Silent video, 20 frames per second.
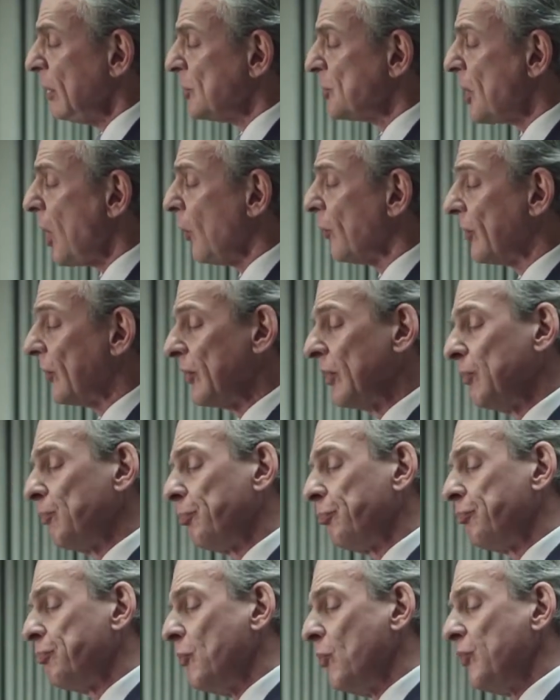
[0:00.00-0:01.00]
So,
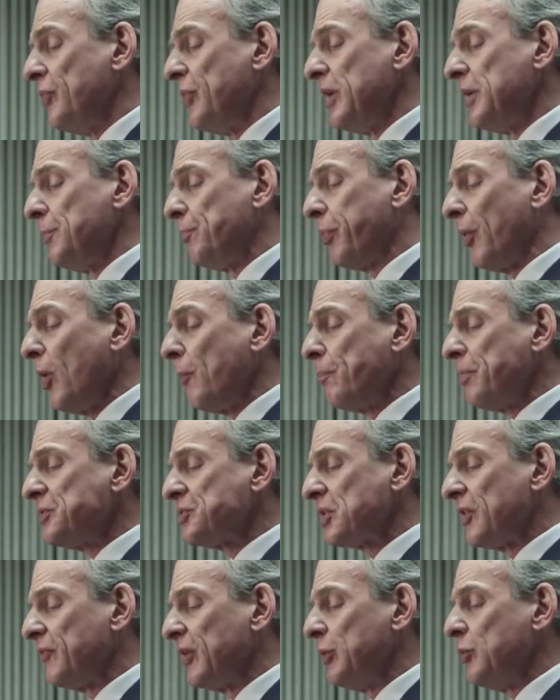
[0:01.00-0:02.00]
the
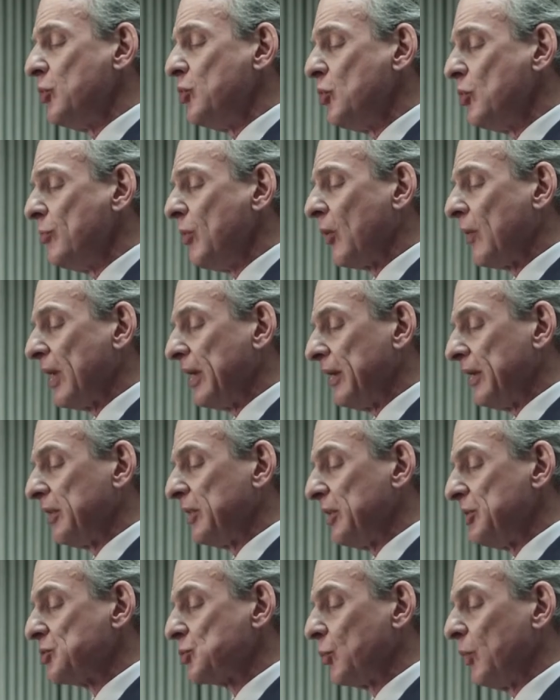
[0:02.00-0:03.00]
purpose of enumerating
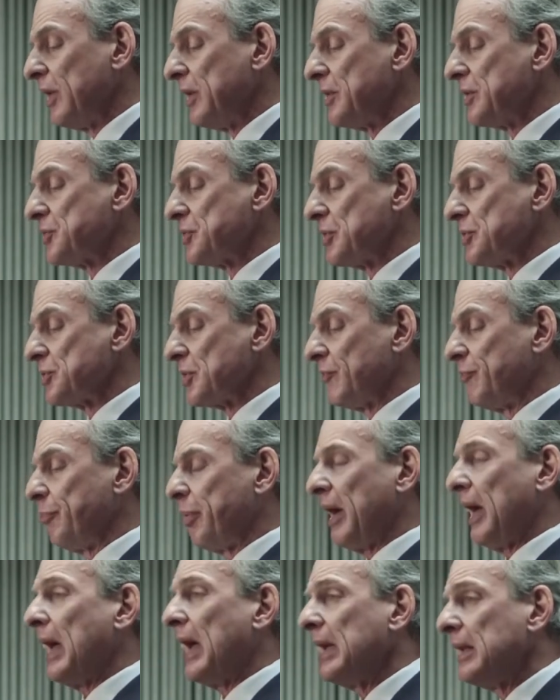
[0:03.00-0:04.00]
these witnesses, of
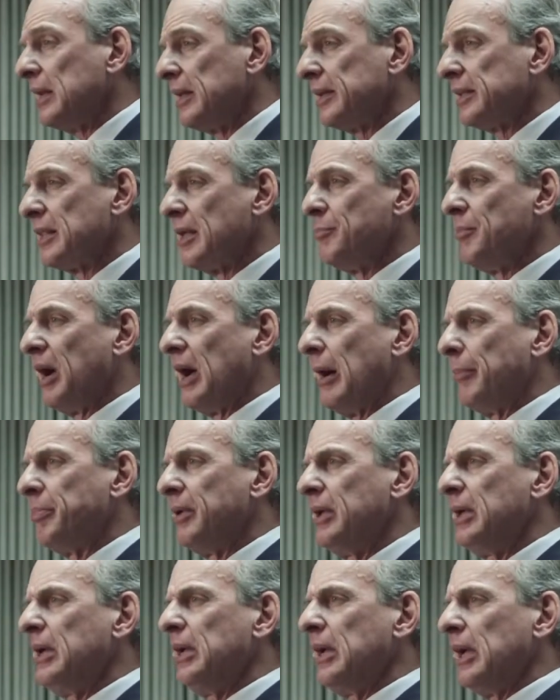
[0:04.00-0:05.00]
piling them up,
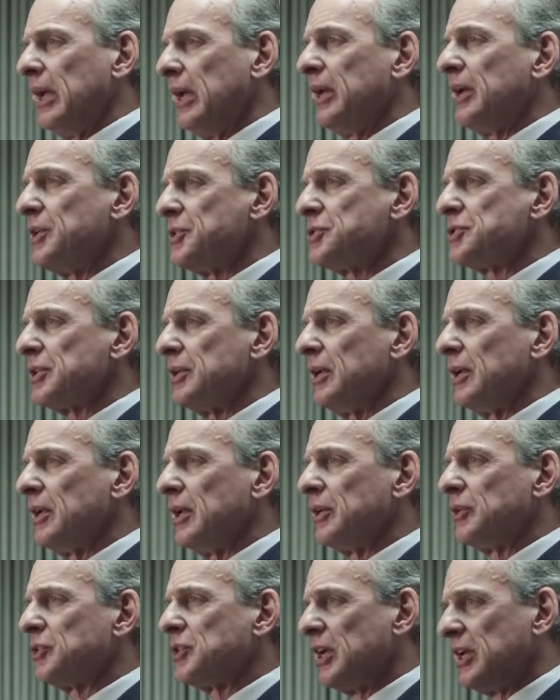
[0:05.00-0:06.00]
is
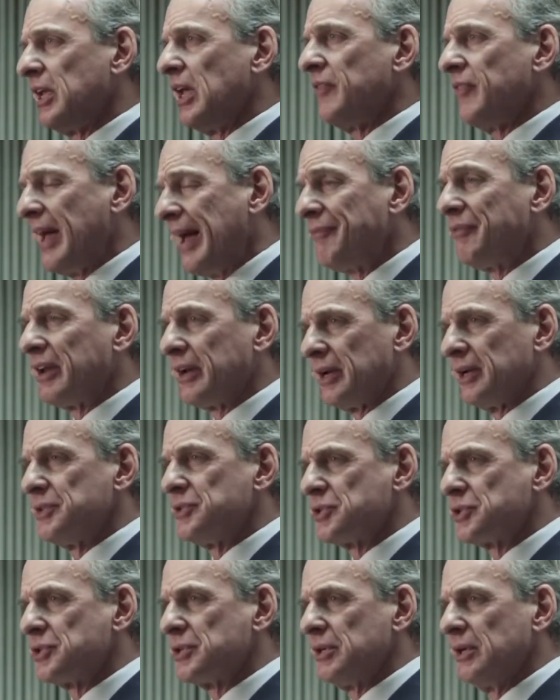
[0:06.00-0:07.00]
to give
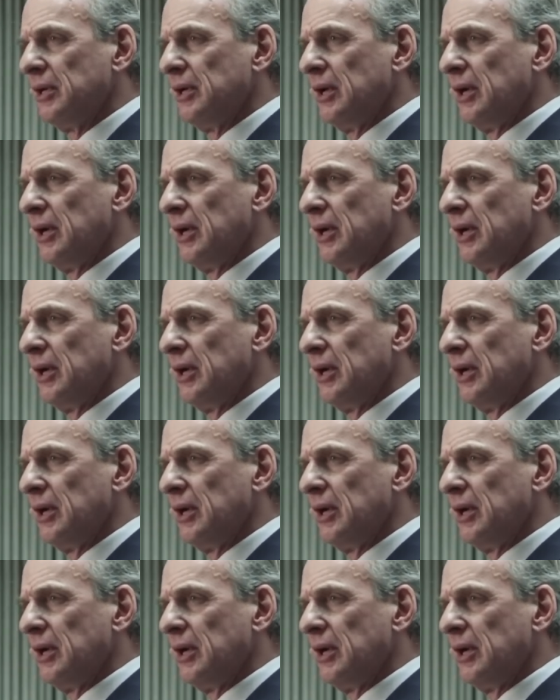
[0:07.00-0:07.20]
evidence